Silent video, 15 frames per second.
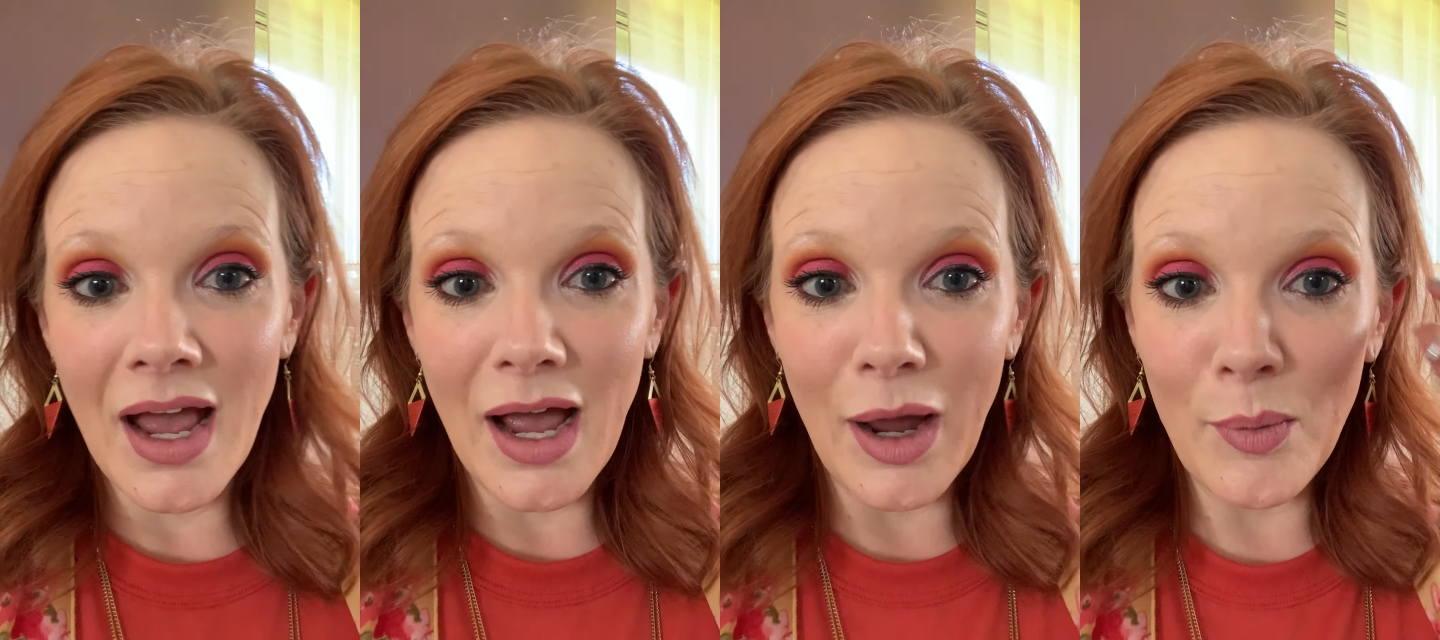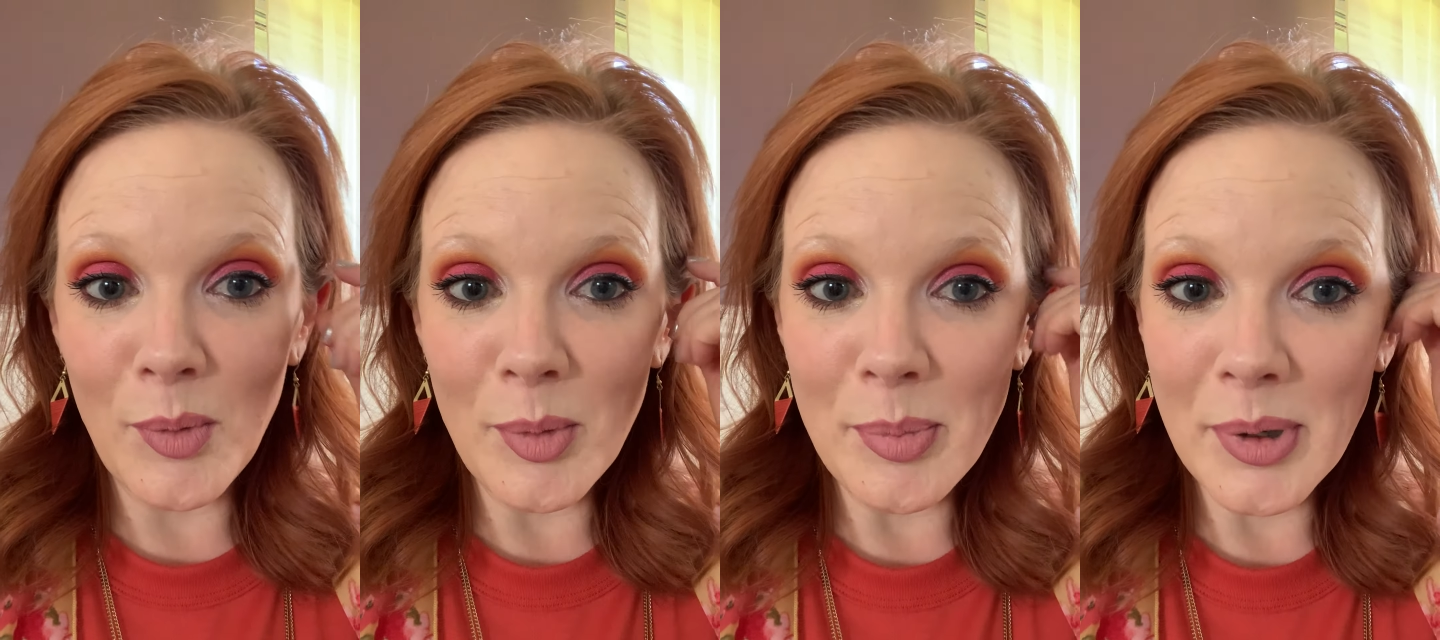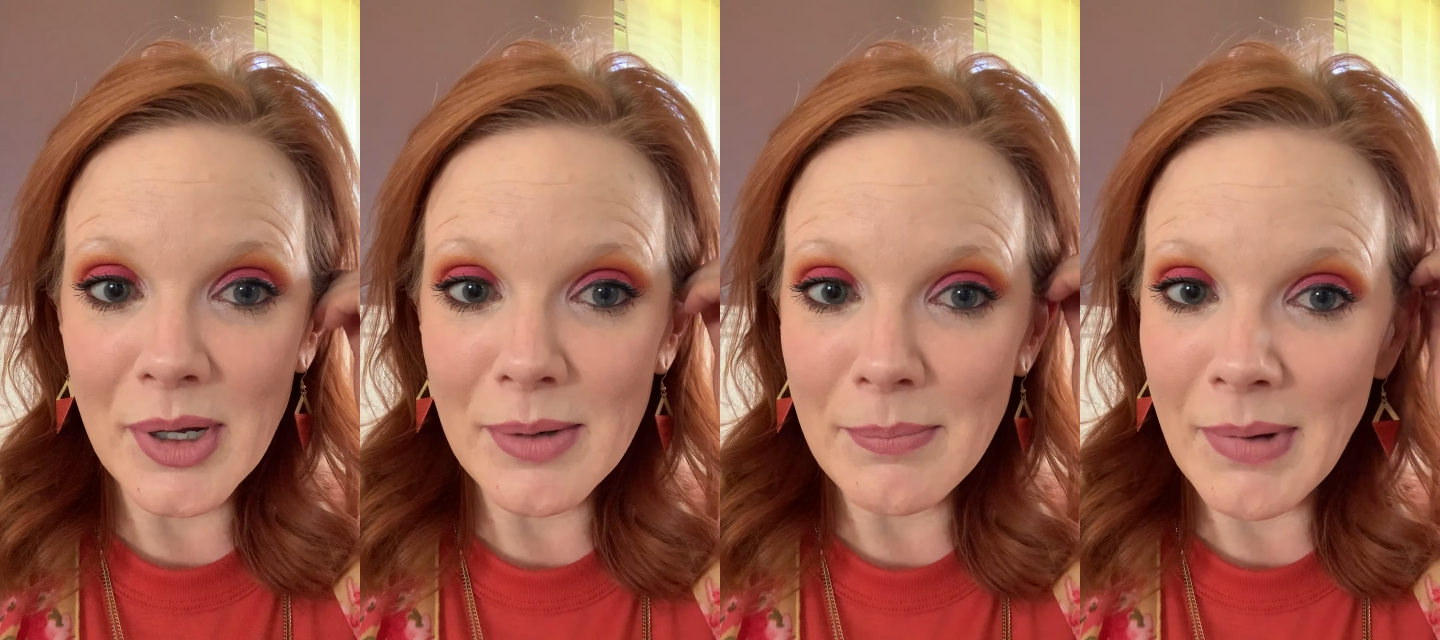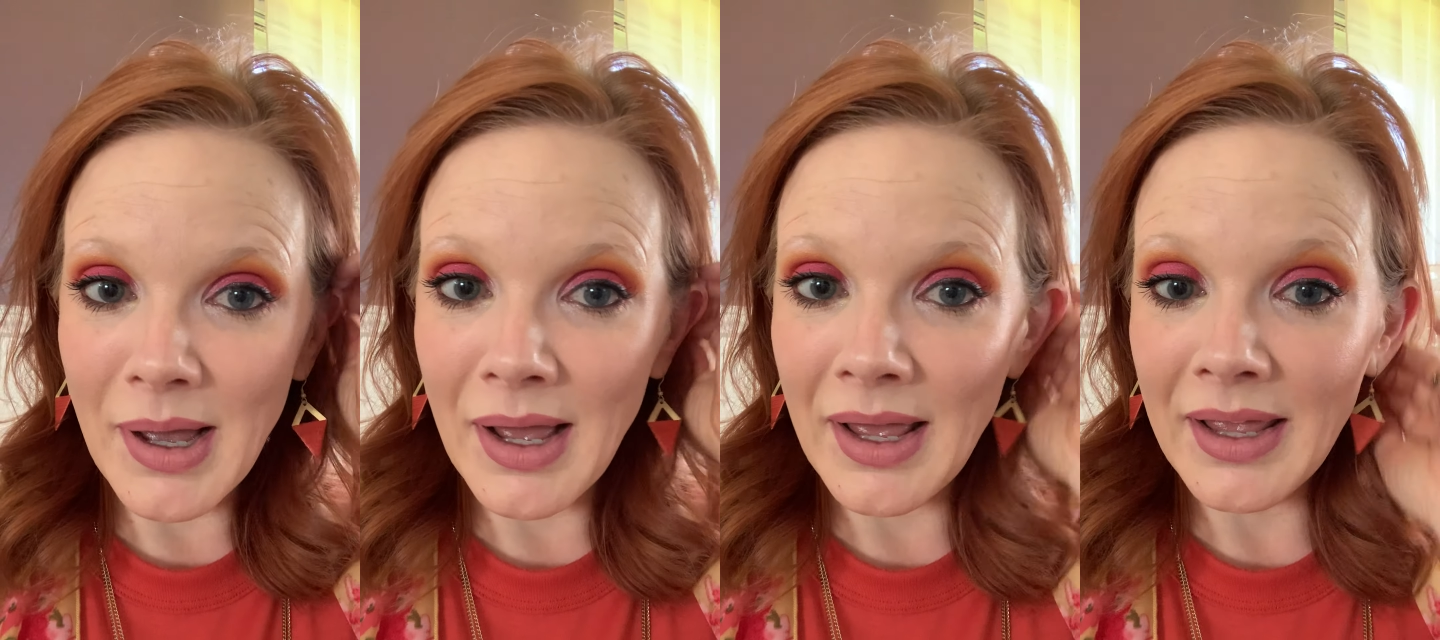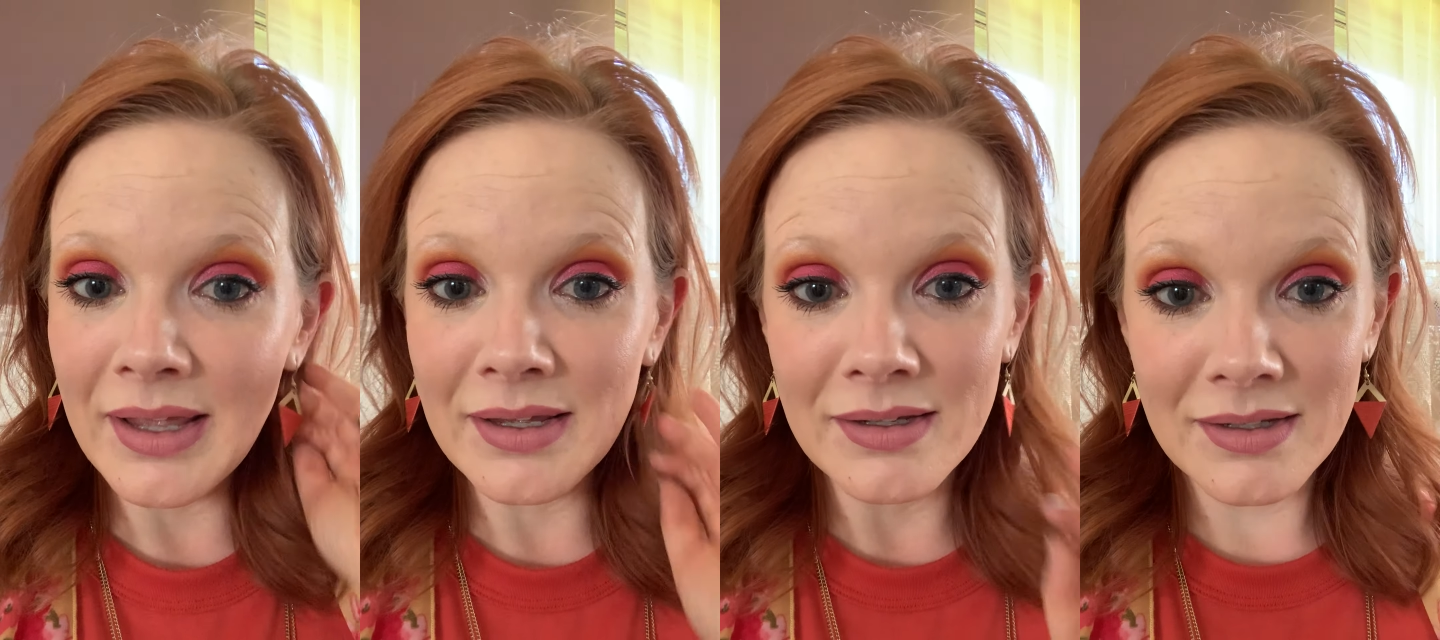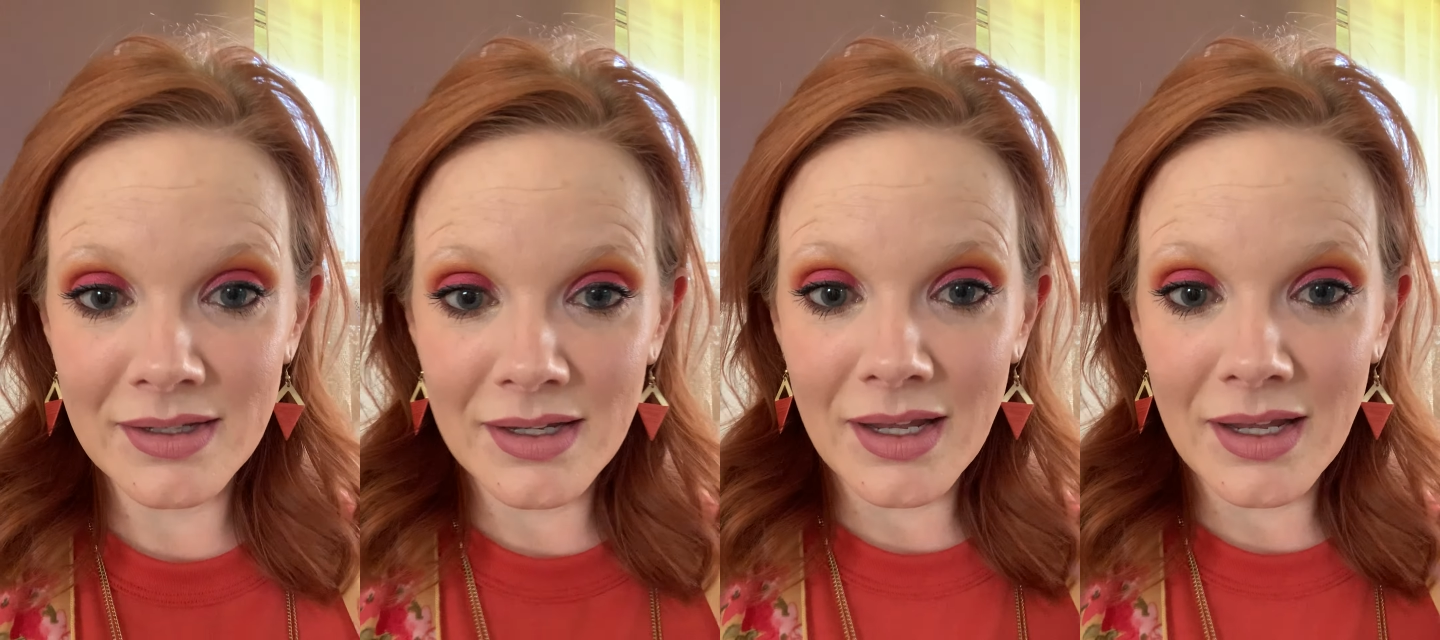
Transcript: I will put my